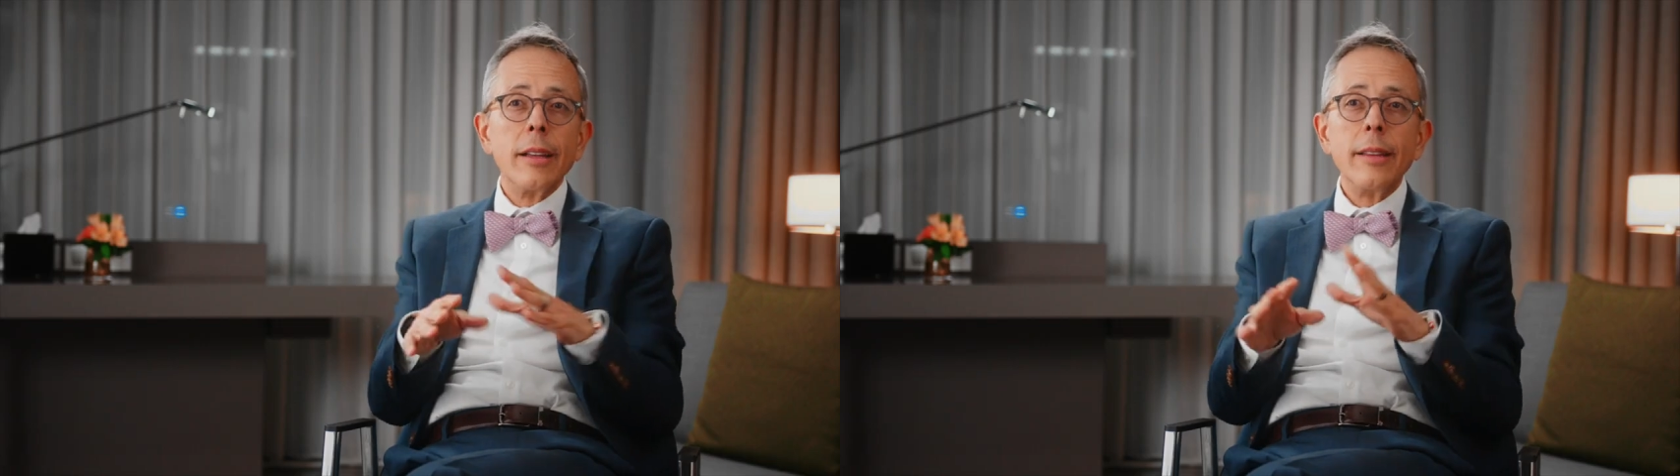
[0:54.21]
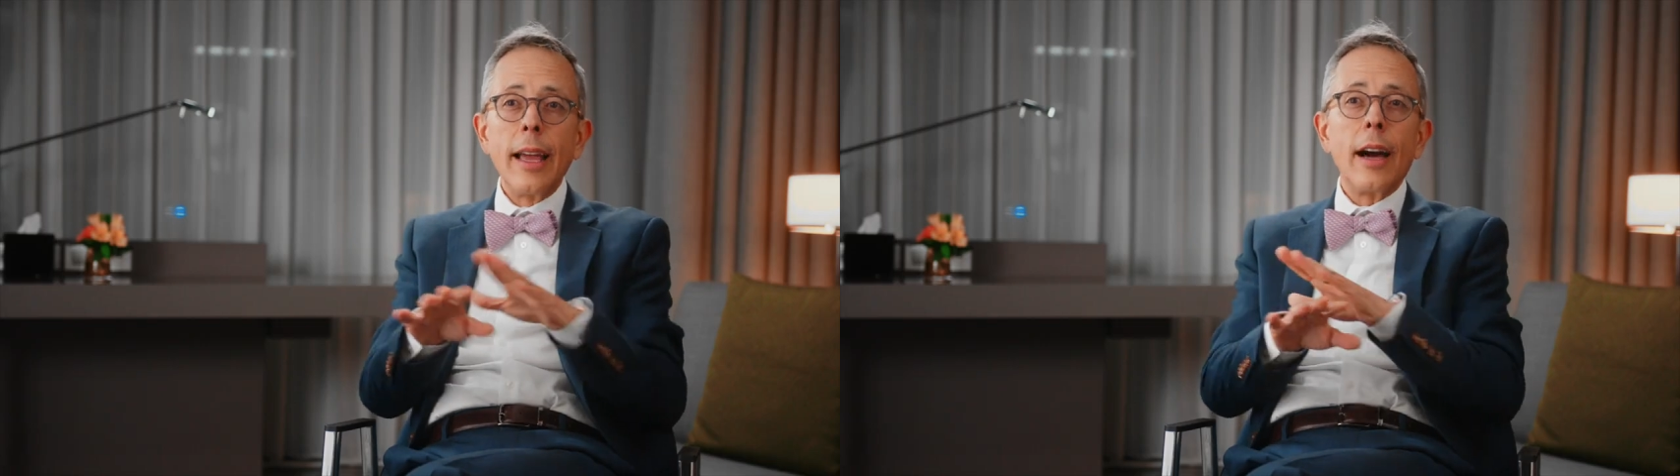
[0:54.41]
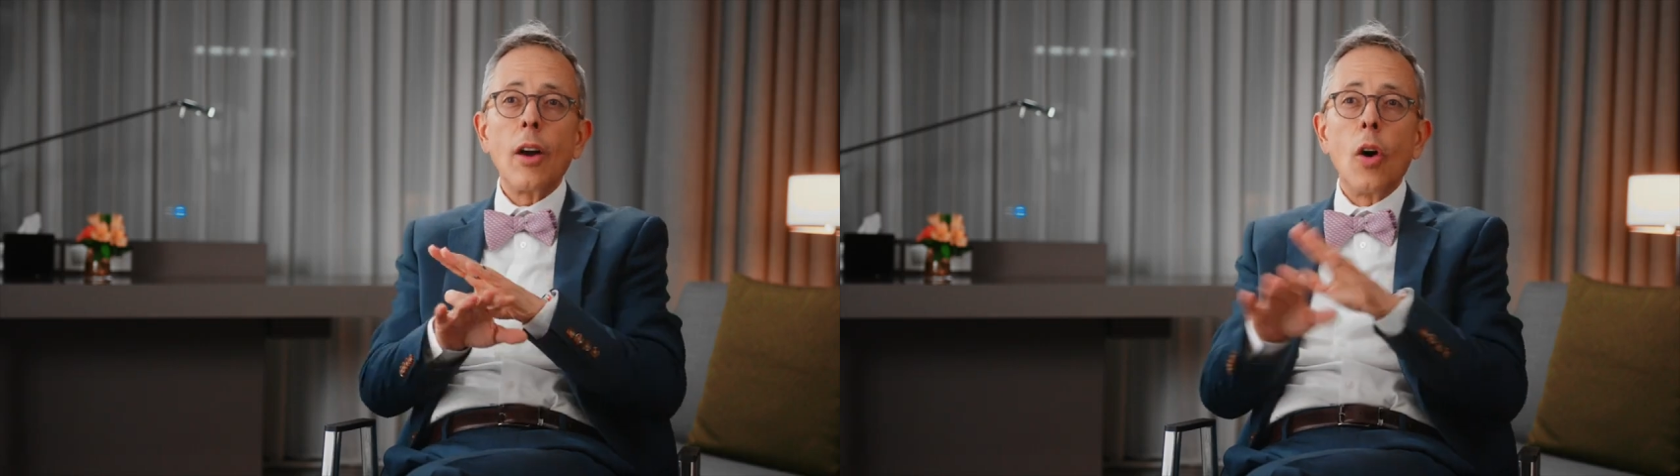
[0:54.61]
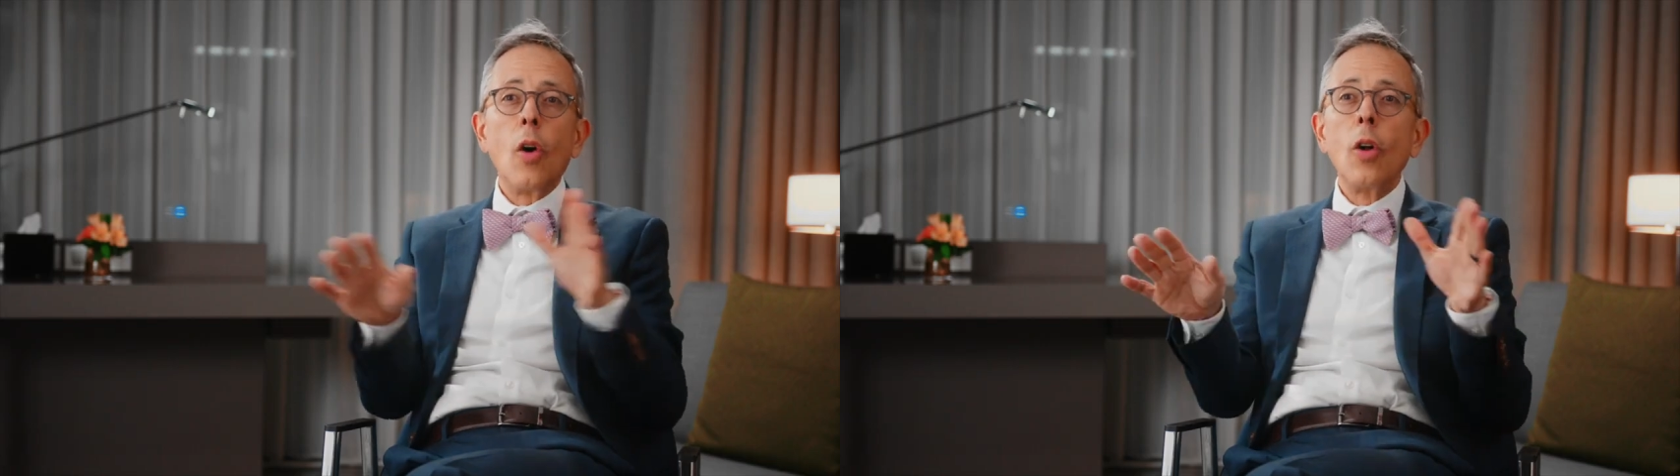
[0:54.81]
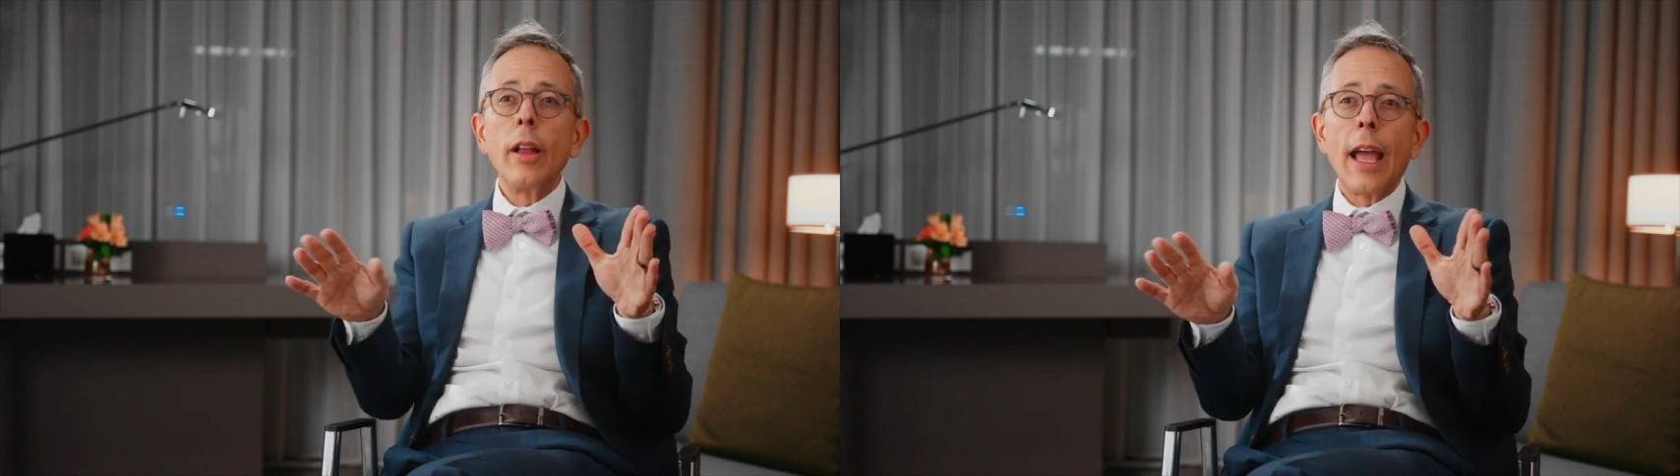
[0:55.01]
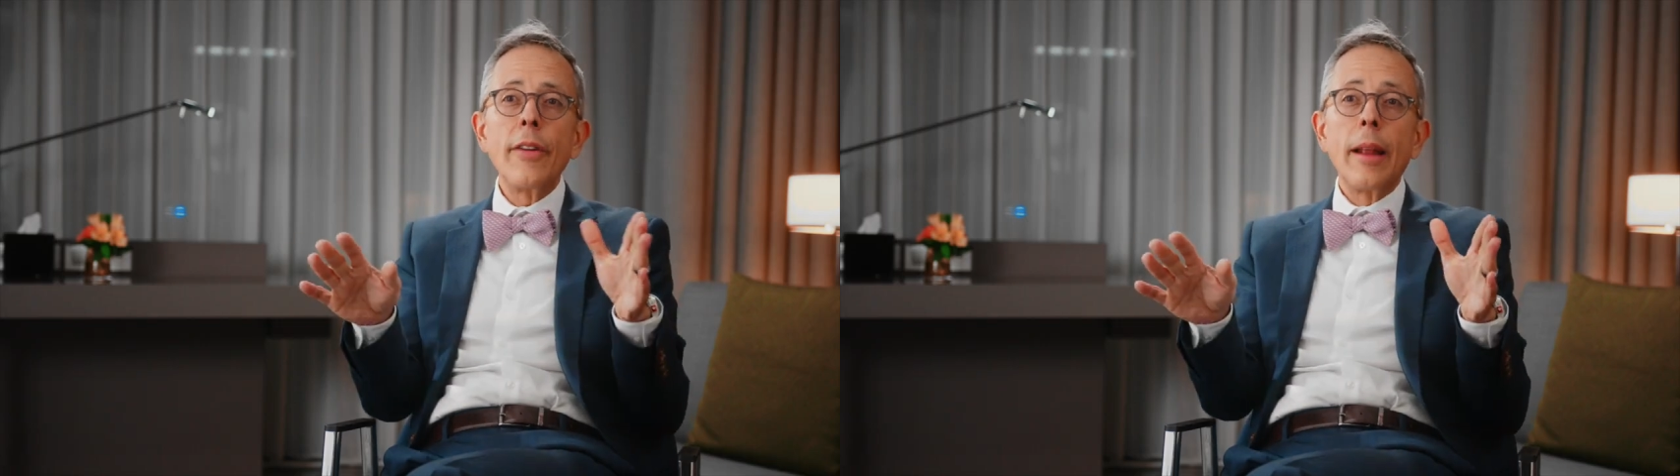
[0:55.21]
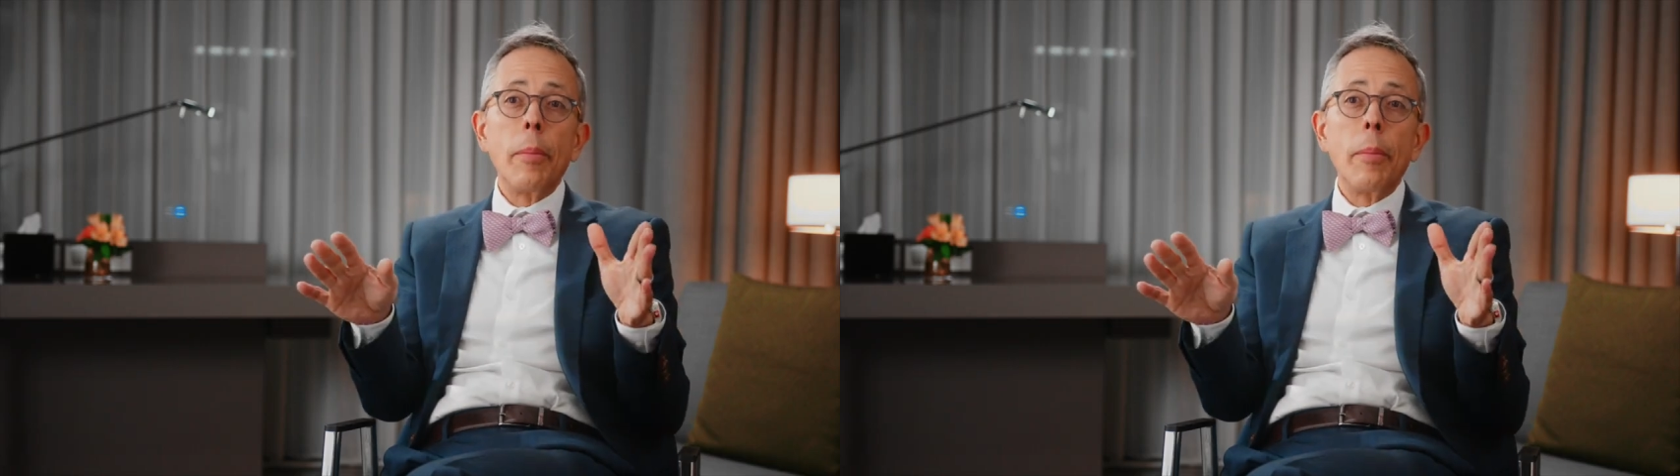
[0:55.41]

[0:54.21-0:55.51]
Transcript: they are all having a